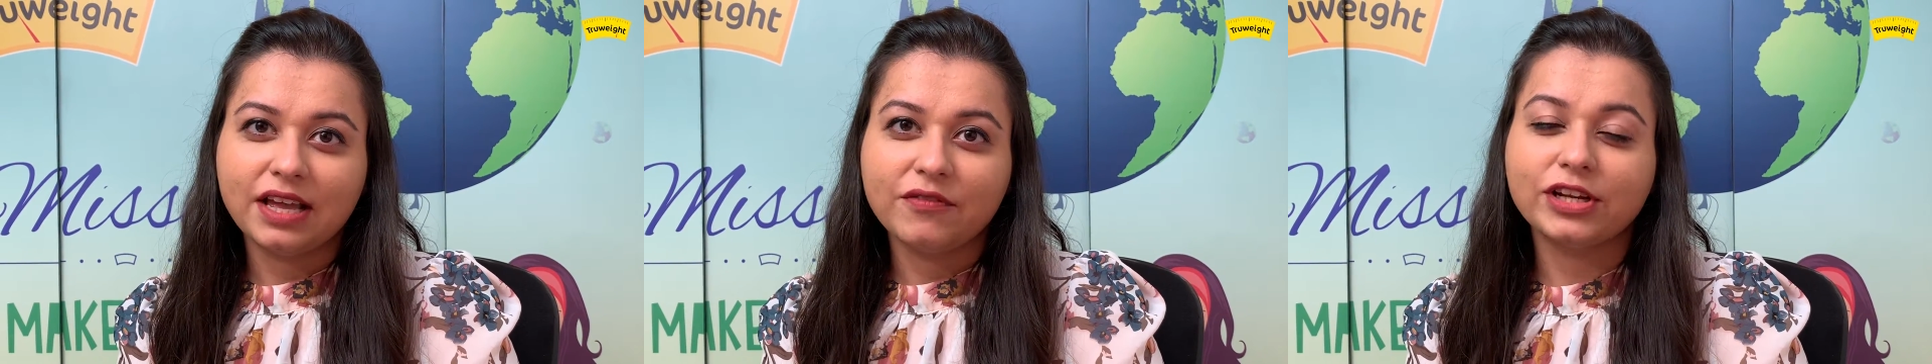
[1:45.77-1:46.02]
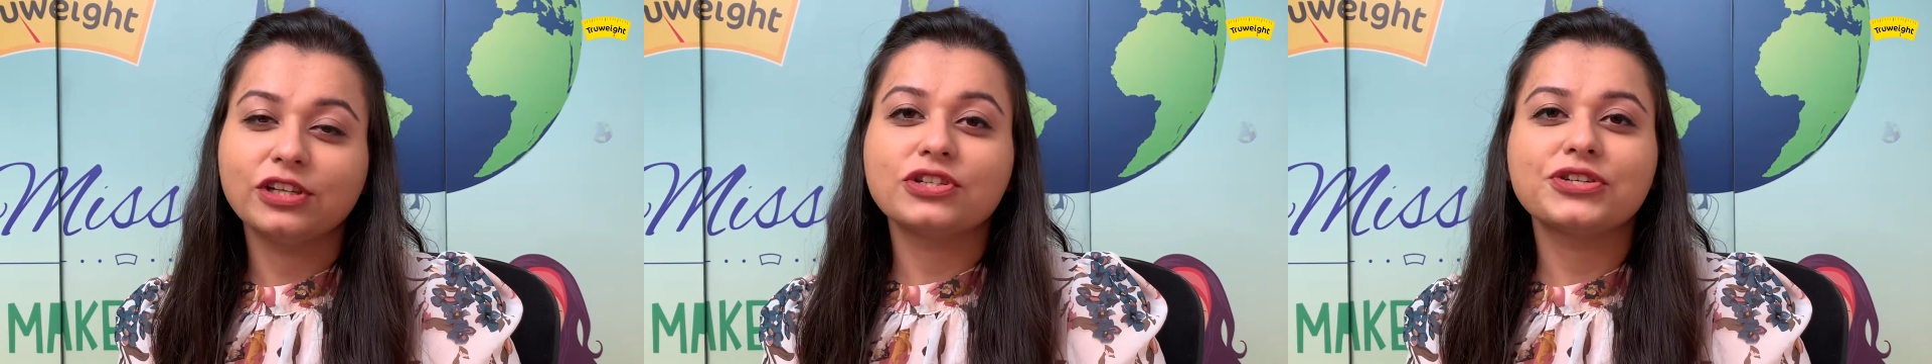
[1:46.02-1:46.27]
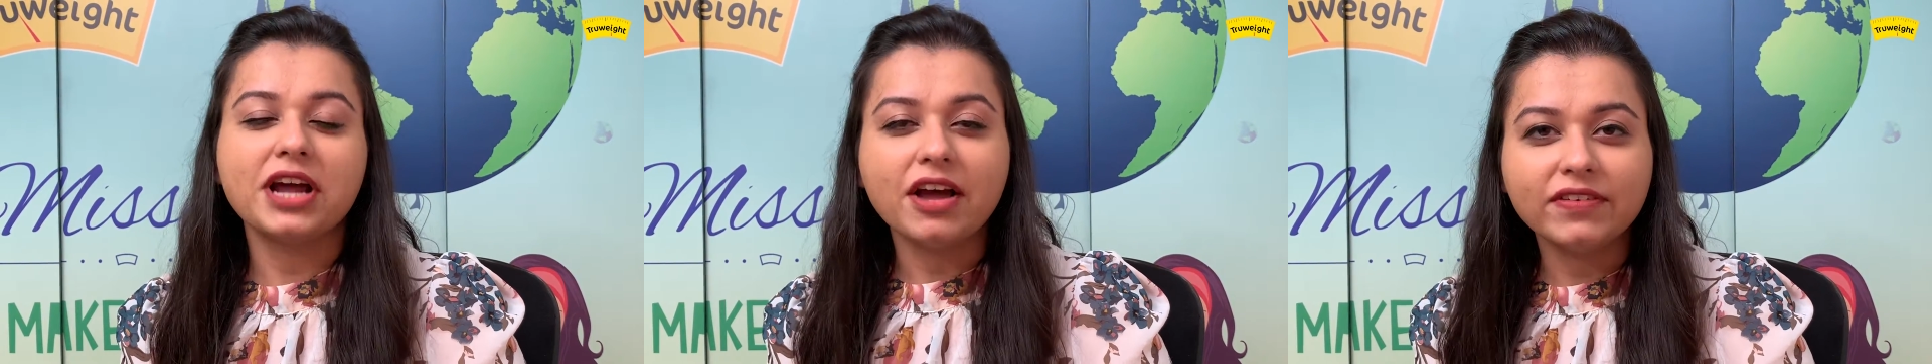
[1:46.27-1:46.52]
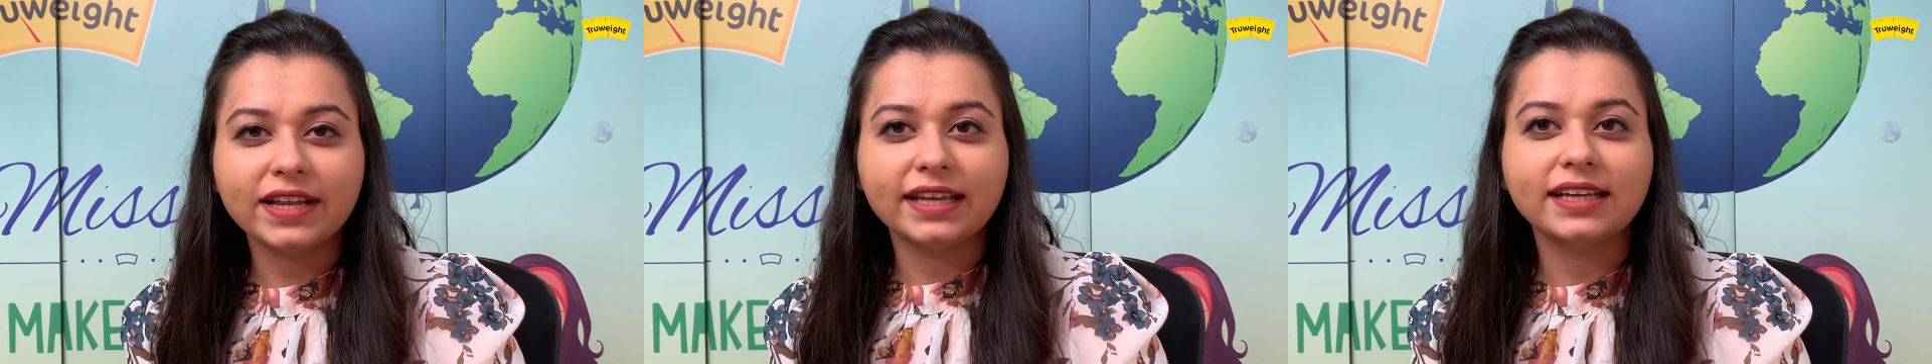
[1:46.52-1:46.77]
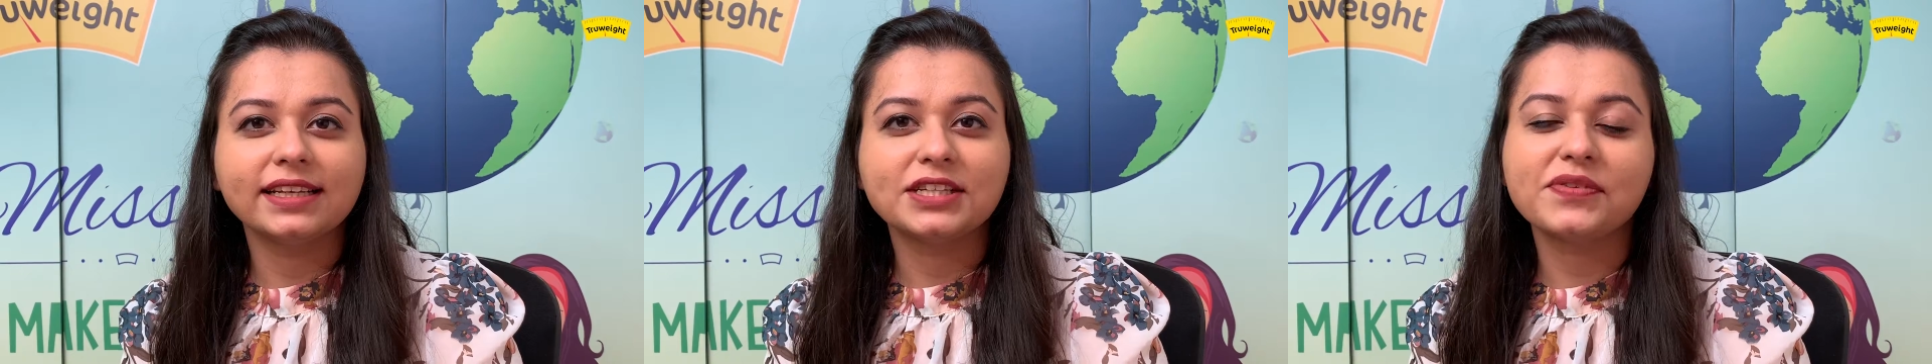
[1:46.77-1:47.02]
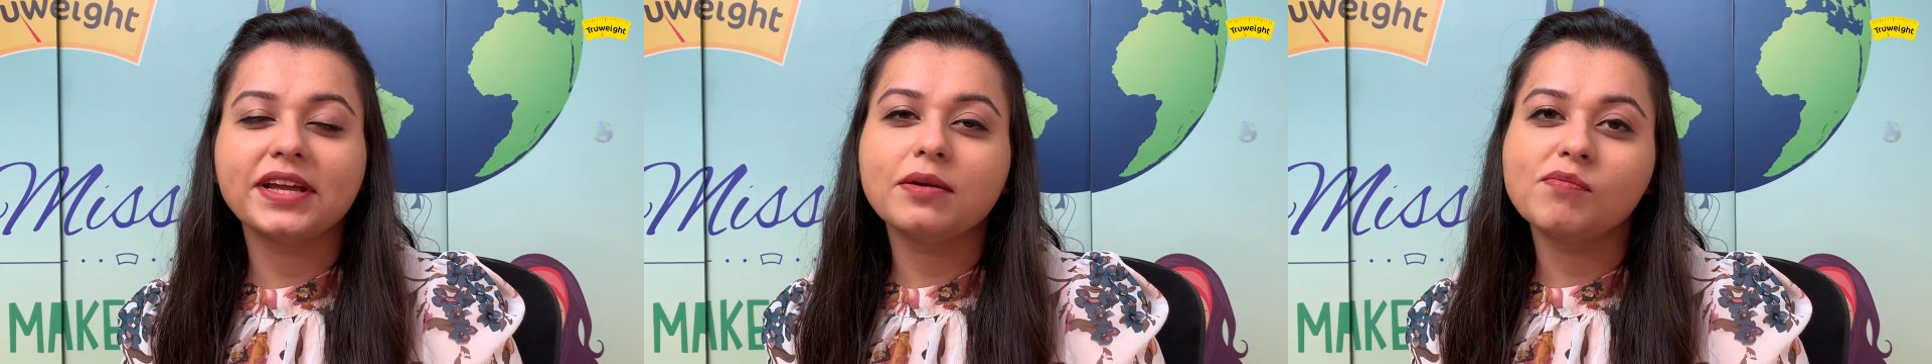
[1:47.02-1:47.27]
When you're traveling,
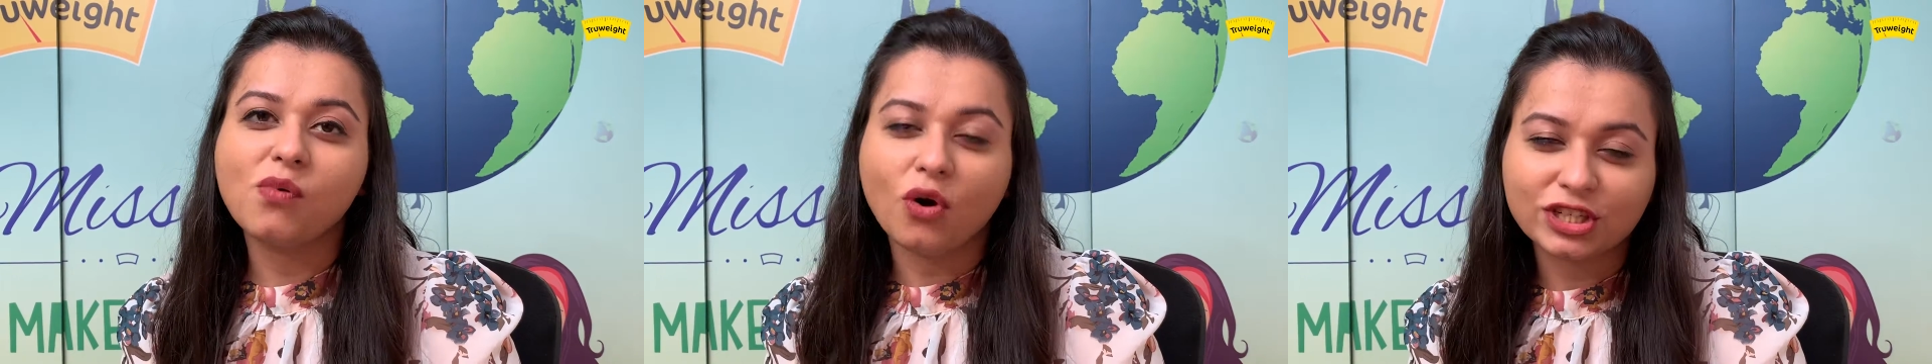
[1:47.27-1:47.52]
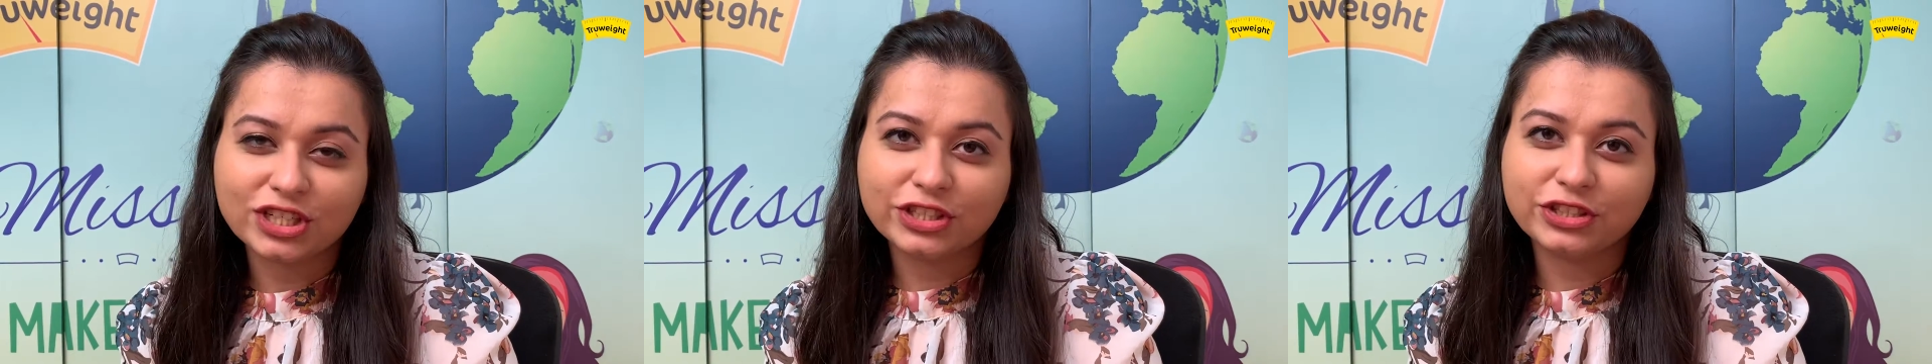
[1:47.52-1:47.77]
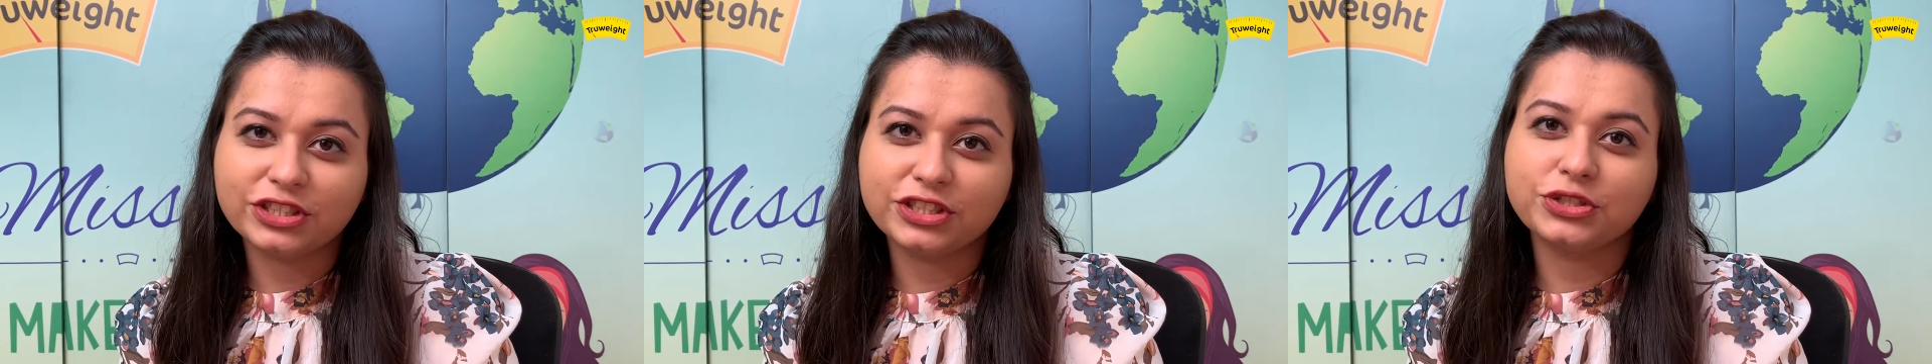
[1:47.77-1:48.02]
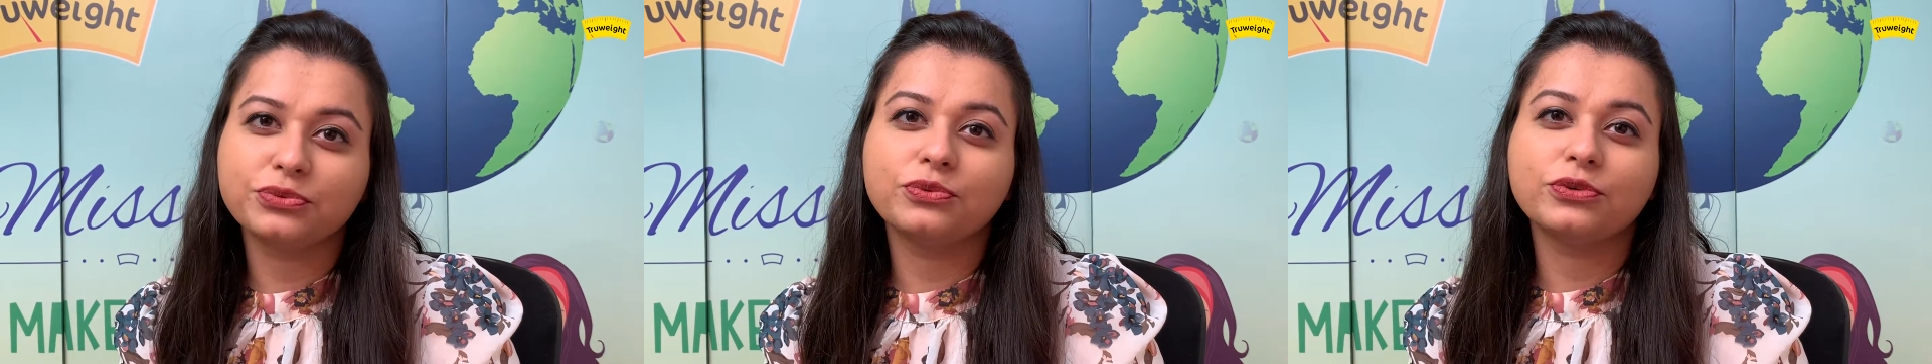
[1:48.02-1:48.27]
it's very important that you